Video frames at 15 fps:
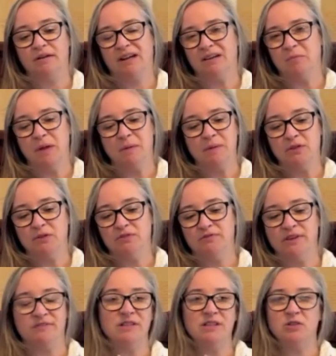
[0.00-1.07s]
I'd maybe do
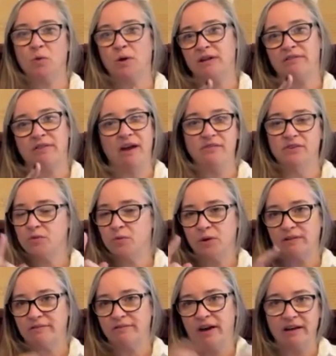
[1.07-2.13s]
50, 25, and
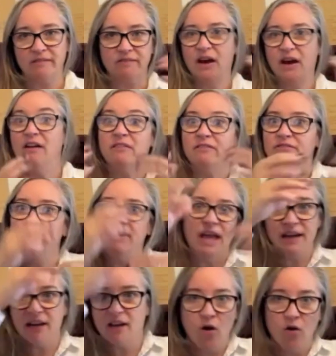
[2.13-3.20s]
25 of
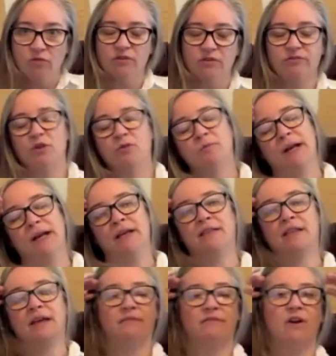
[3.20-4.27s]
any overflow money
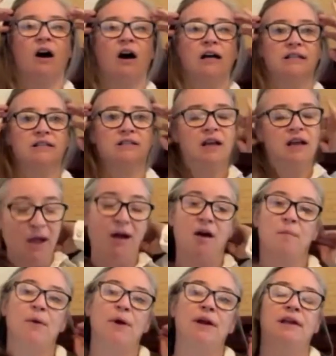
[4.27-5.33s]
that I've got in my
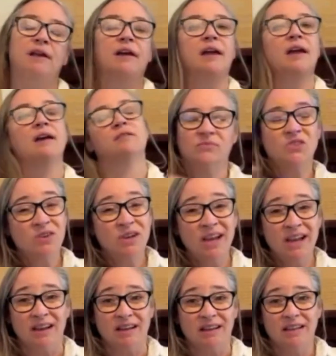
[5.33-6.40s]
operating account. So
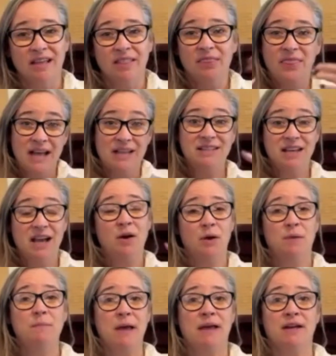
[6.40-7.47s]
yeah, that's how I
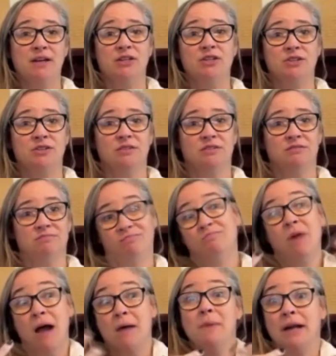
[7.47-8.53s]
manage
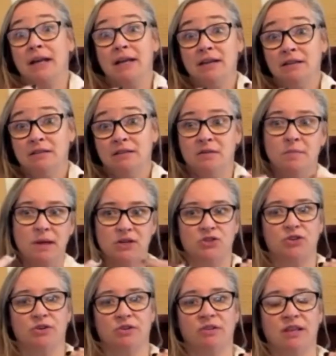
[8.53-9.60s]
my money to make
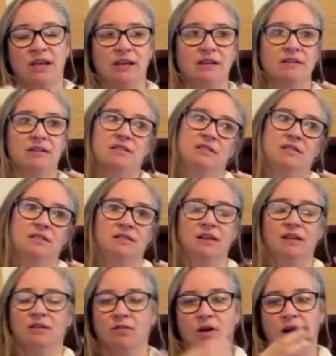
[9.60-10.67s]
sure that,
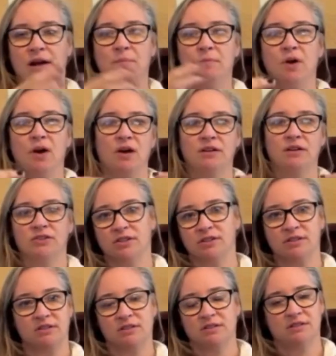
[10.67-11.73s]
I'm not
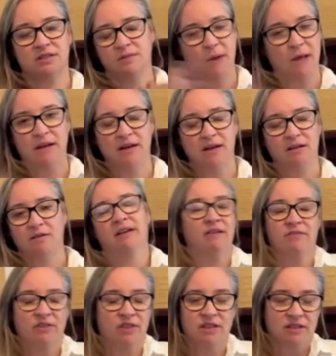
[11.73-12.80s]
just spending
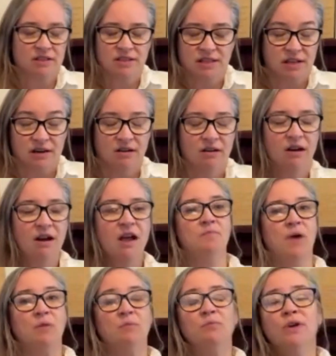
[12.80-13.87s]
everything that's there.
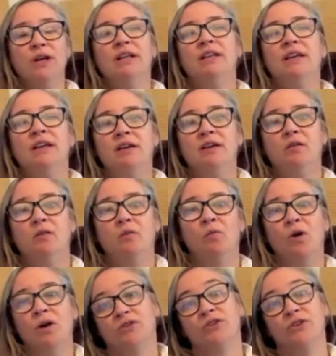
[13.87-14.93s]
I really
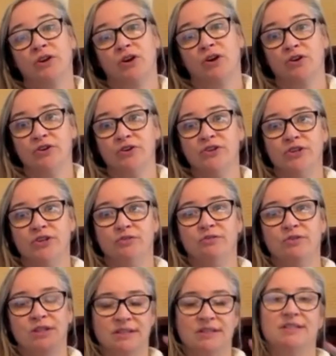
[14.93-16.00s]
want to encourage you
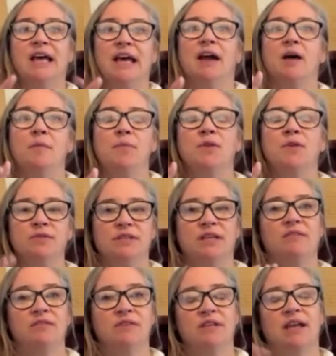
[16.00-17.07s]
to set up those
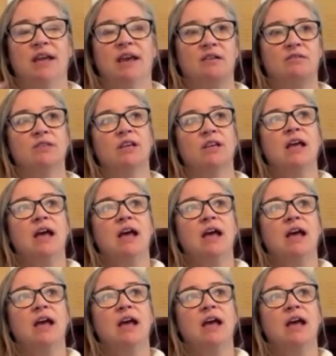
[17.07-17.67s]
savings accounts.